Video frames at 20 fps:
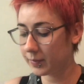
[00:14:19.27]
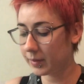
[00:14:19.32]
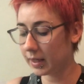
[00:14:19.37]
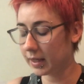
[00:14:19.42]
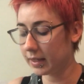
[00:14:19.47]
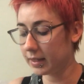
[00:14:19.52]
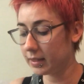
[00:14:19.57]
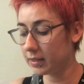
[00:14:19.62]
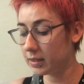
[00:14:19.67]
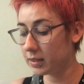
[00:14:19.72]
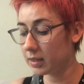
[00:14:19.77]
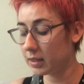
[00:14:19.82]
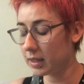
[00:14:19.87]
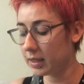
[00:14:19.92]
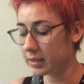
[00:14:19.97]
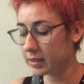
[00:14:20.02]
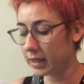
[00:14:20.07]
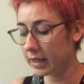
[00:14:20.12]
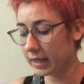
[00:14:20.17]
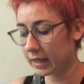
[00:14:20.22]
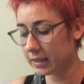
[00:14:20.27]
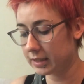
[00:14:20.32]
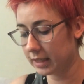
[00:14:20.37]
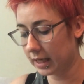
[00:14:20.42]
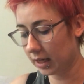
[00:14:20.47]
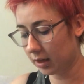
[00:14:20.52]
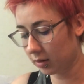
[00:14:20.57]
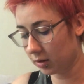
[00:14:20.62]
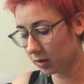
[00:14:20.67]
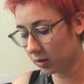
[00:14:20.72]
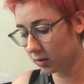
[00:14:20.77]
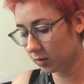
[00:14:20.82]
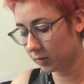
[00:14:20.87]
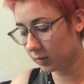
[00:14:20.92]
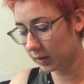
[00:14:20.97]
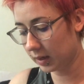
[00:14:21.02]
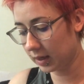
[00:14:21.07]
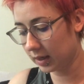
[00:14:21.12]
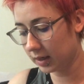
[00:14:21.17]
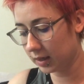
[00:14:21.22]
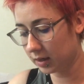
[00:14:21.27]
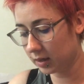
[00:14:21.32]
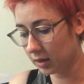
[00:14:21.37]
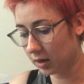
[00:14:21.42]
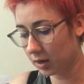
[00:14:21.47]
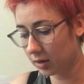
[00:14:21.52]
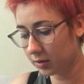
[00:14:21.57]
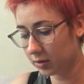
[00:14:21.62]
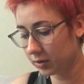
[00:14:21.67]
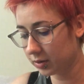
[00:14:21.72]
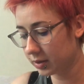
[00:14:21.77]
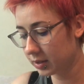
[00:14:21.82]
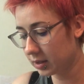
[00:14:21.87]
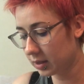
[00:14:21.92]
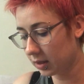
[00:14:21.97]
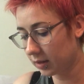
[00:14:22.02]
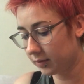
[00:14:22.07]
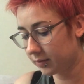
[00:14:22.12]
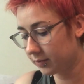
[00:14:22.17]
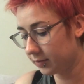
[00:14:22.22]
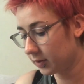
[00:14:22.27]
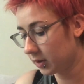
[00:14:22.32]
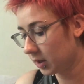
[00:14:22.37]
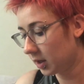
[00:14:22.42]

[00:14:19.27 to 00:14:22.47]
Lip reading: It is like a tarot and other stuff